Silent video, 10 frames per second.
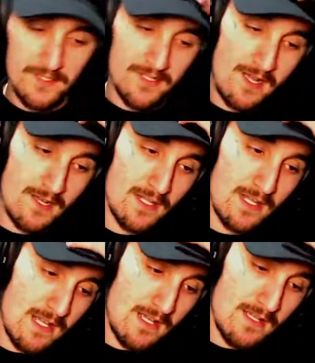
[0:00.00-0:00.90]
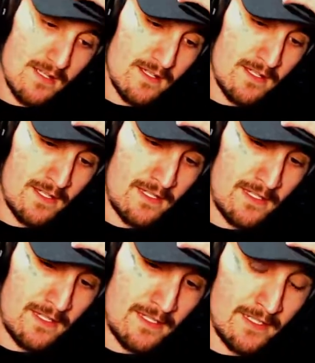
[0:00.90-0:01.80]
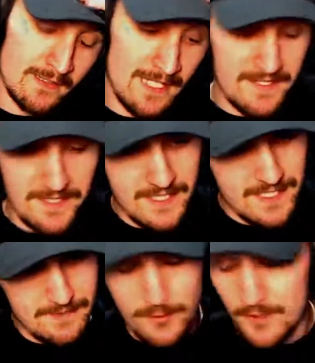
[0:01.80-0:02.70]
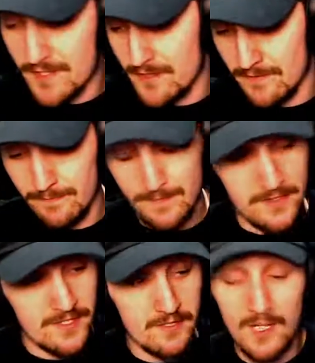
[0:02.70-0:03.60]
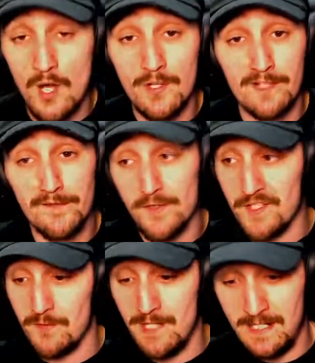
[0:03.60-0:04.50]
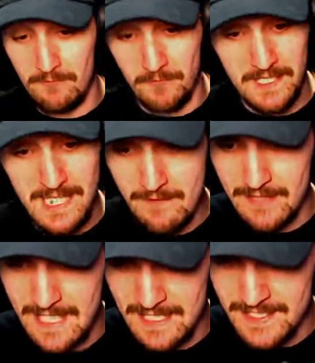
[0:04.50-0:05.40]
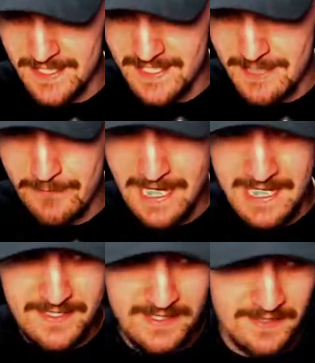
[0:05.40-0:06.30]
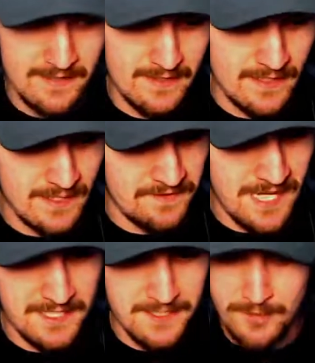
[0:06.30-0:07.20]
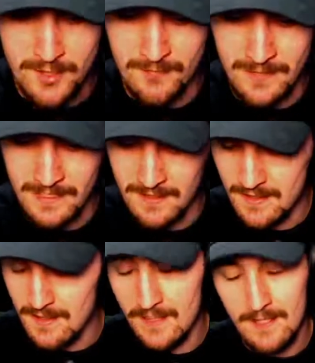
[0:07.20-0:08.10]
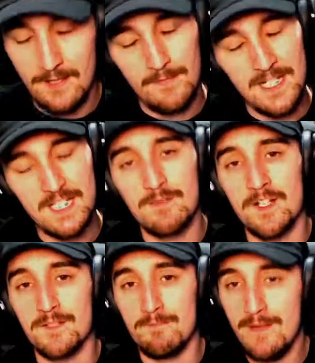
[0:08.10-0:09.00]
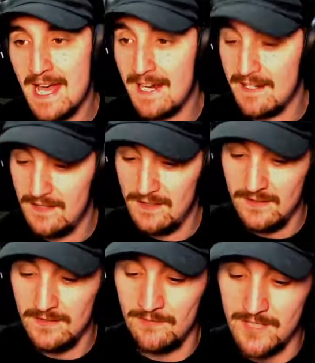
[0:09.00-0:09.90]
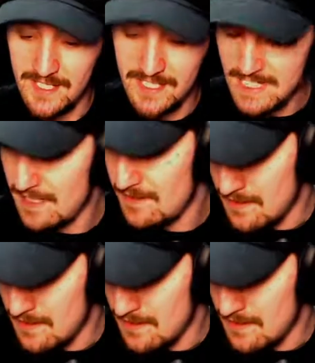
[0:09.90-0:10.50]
talk. Glad to see sports are still going in full swing. Really haven't had any setbacks in that department. Baseball's back. Love to see it.